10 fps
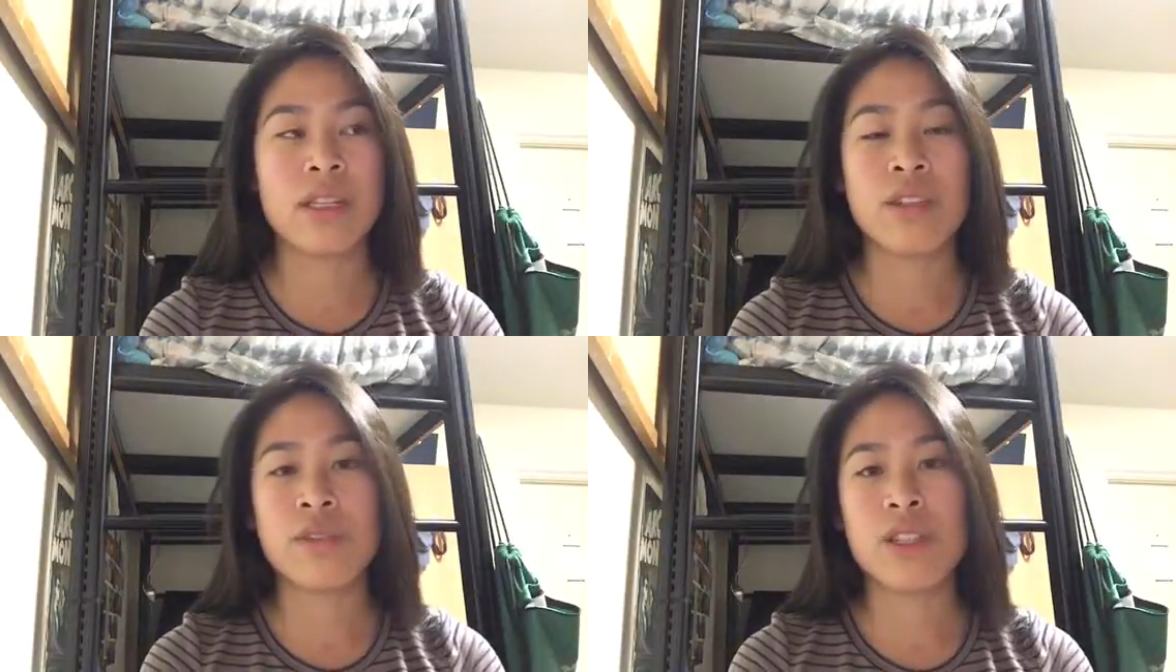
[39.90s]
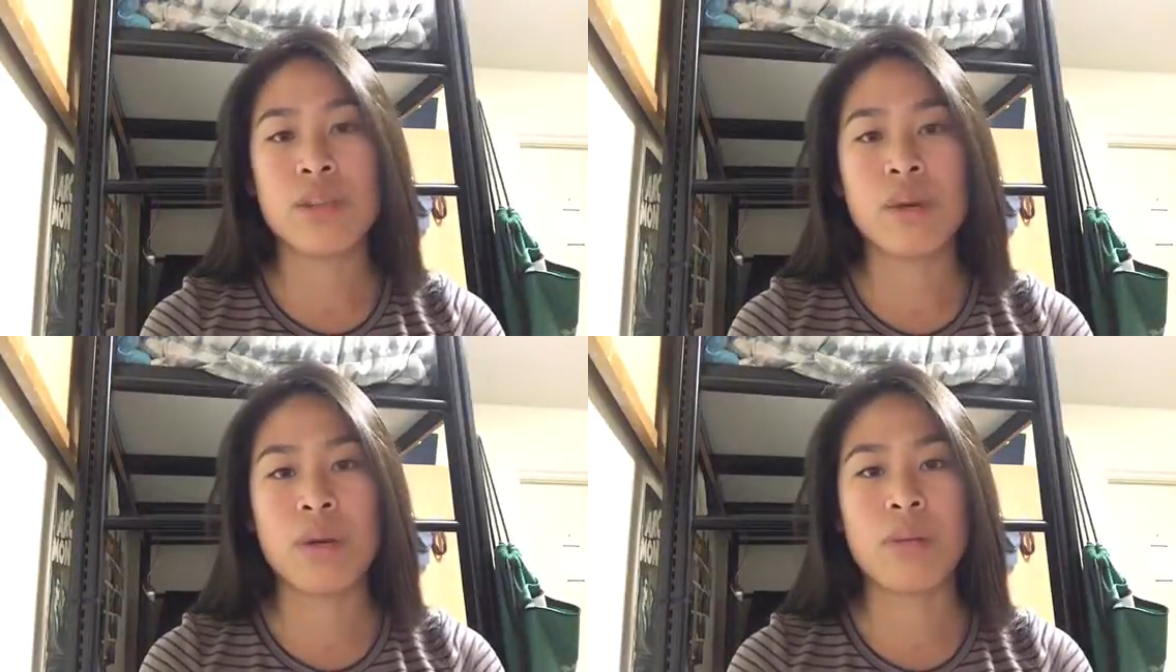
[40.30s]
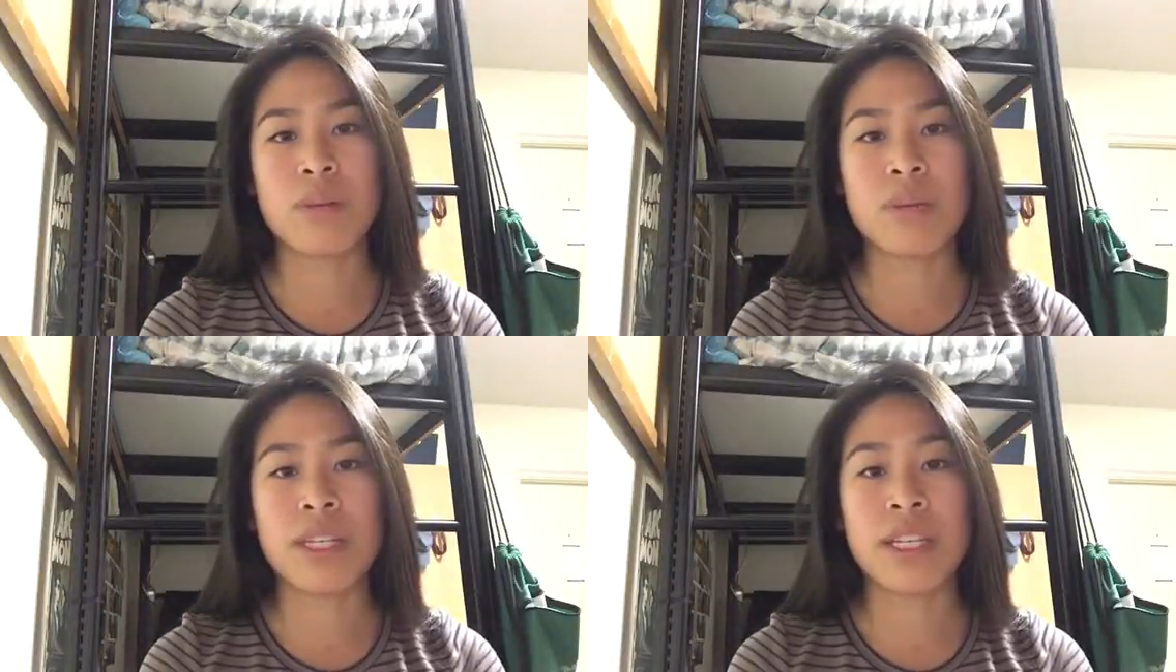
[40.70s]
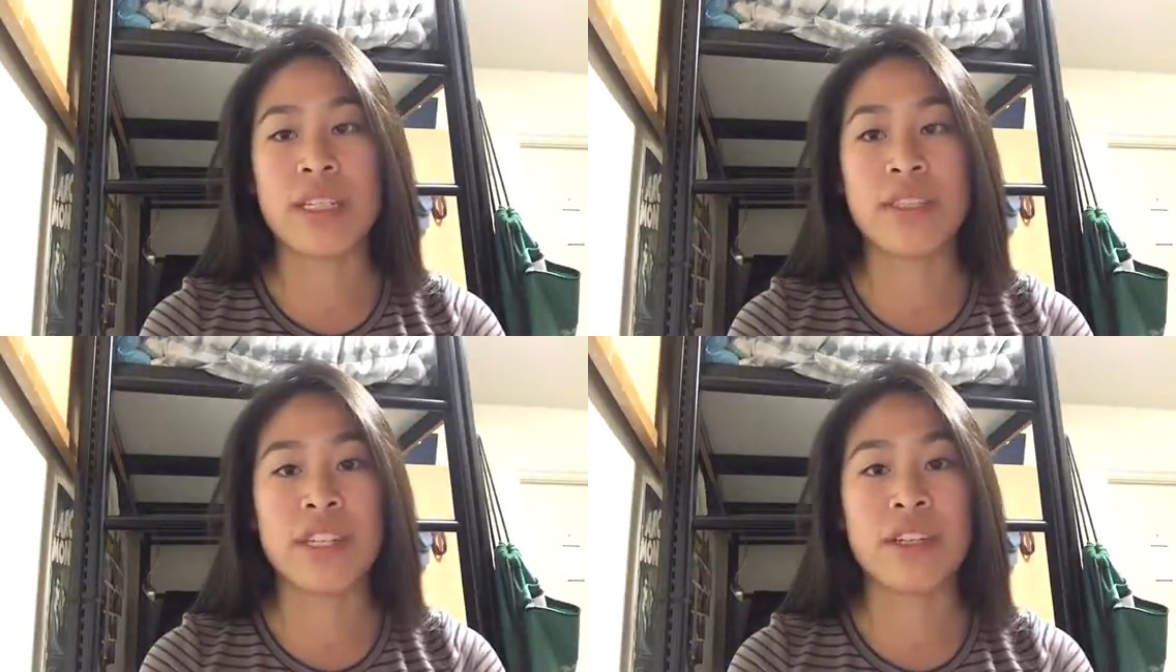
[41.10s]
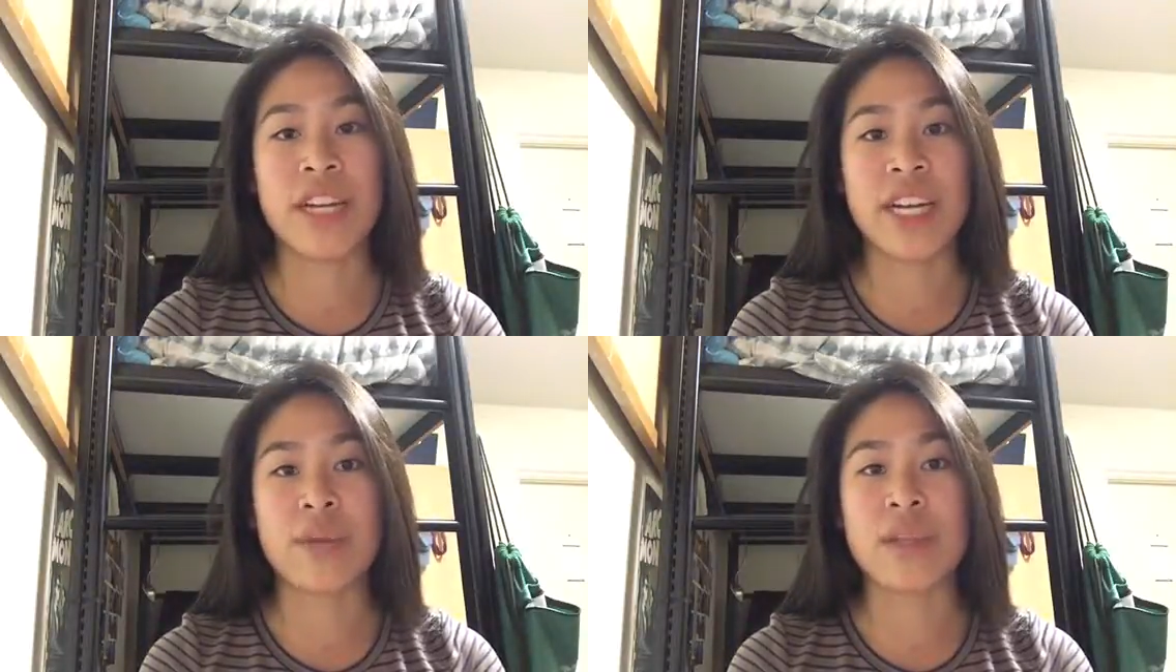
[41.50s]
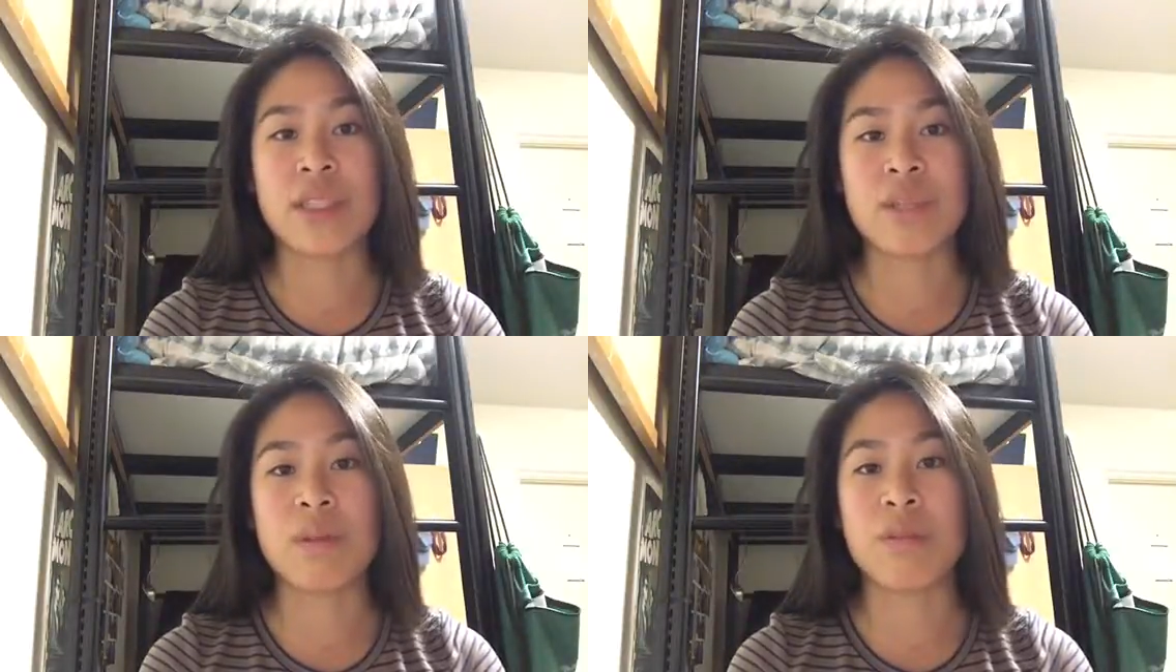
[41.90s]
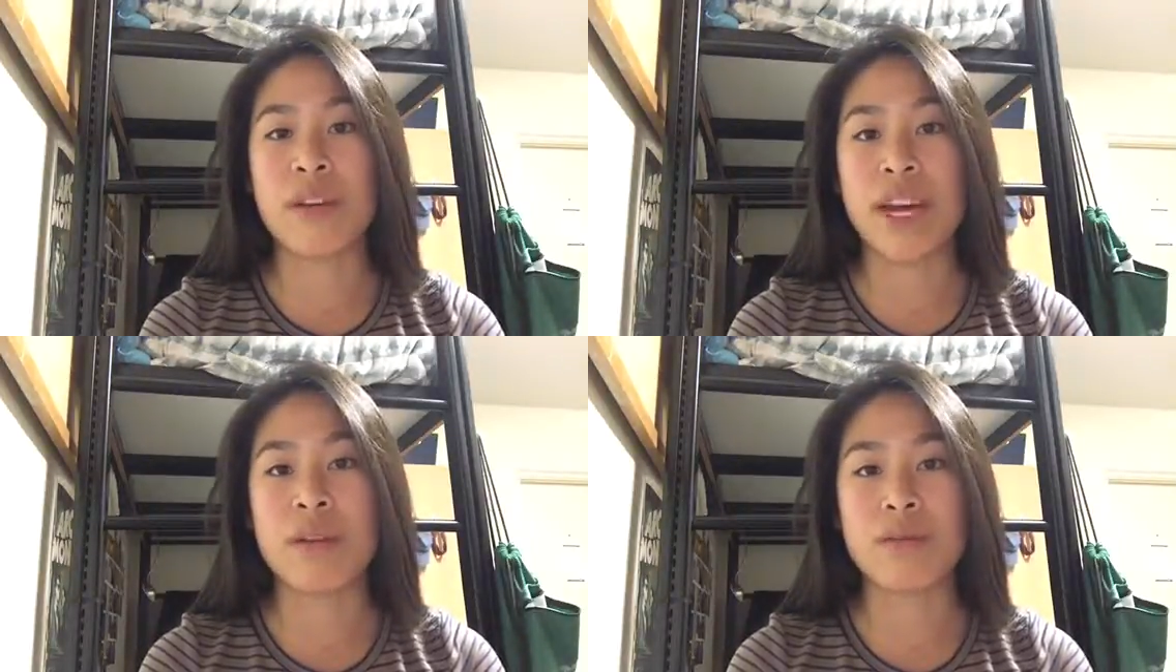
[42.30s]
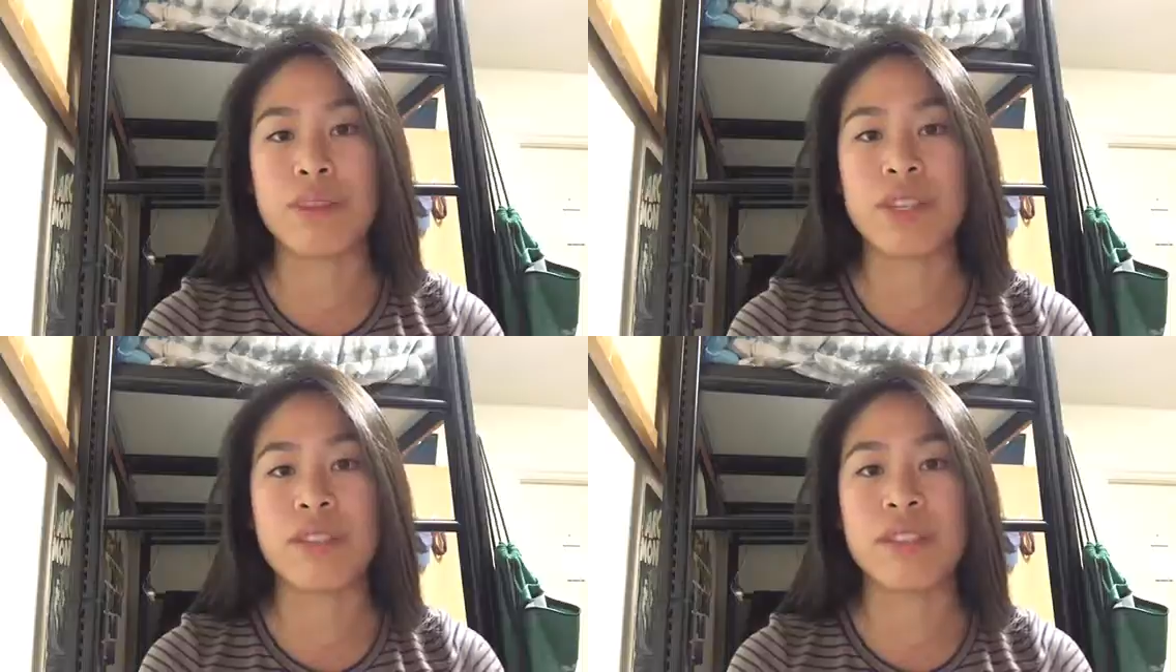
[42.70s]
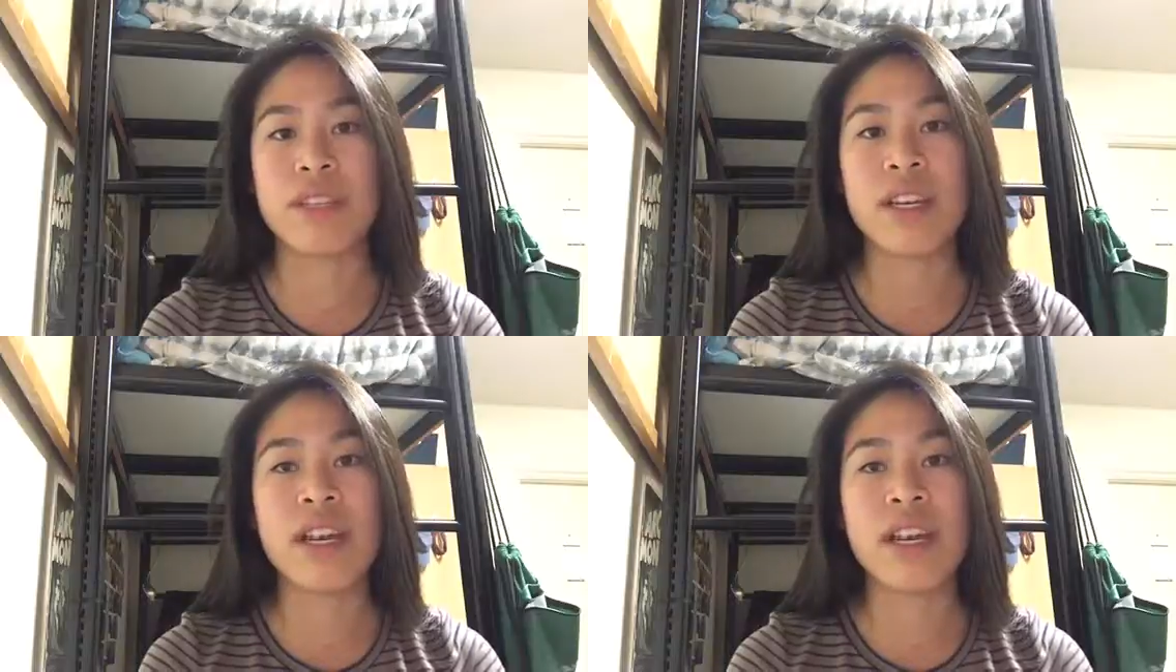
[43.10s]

The first problem being is that your animal has to be found first,